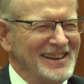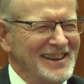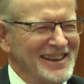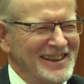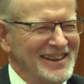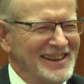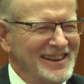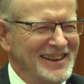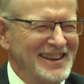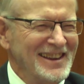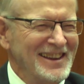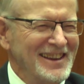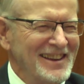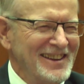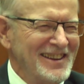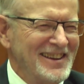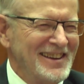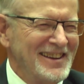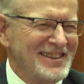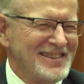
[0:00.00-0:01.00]
You knew
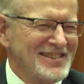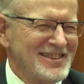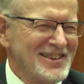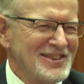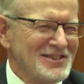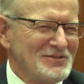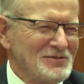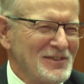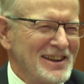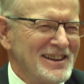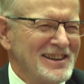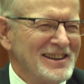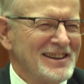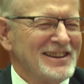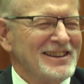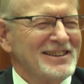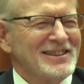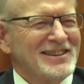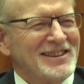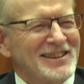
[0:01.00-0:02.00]
Chuck Gerrard did. You
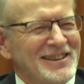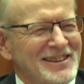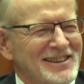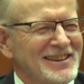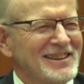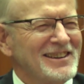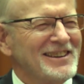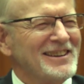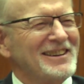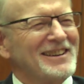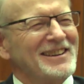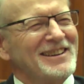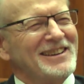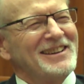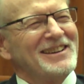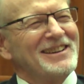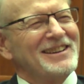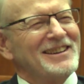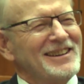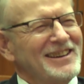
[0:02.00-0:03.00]
knew Gene Harmon
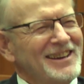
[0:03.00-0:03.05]
did.